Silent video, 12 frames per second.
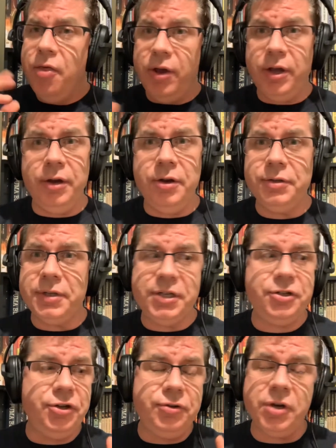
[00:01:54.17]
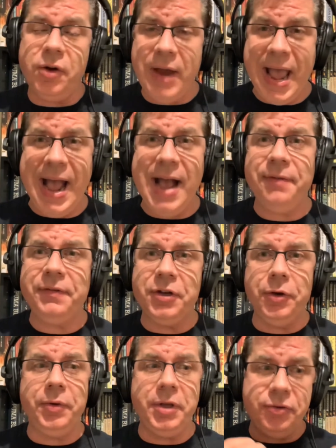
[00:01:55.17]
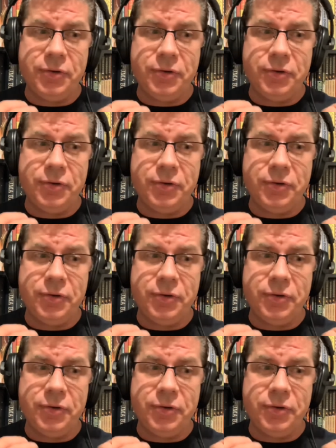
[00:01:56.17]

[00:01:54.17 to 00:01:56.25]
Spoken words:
The good news is you don't have to.